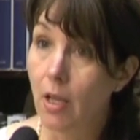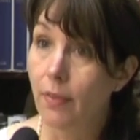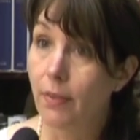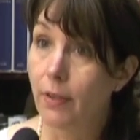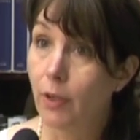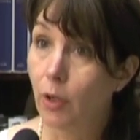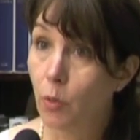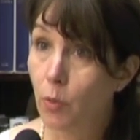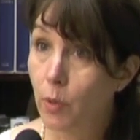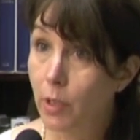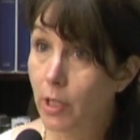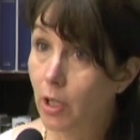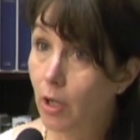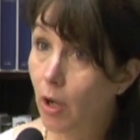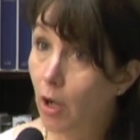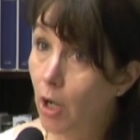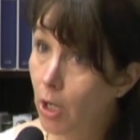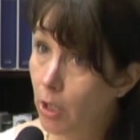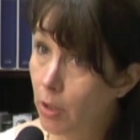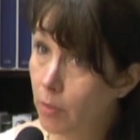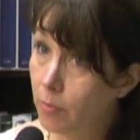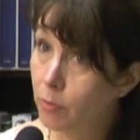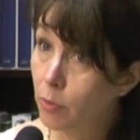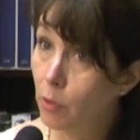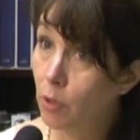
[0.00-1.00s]
They're going to go
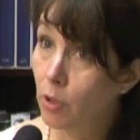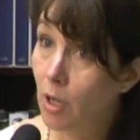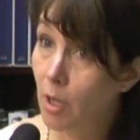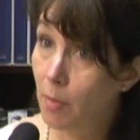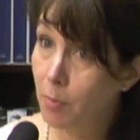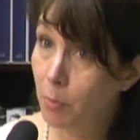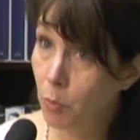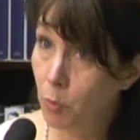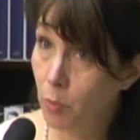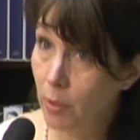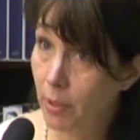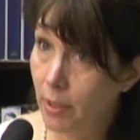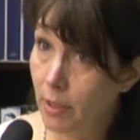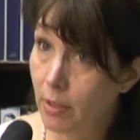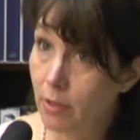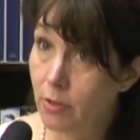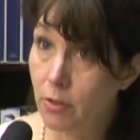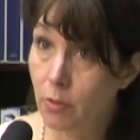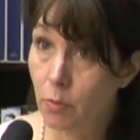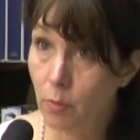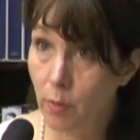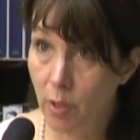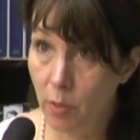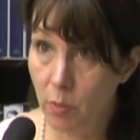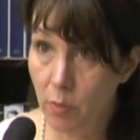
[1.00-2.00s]
home for a couple weeks,
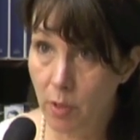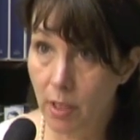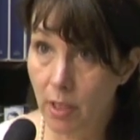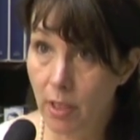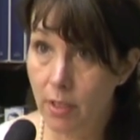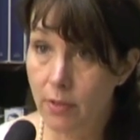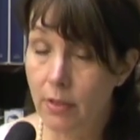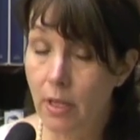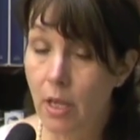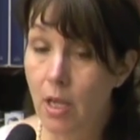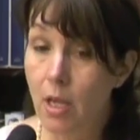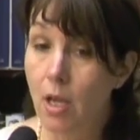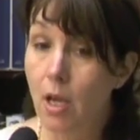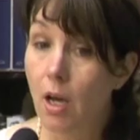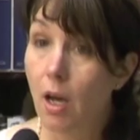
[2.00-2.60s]
3 weeks.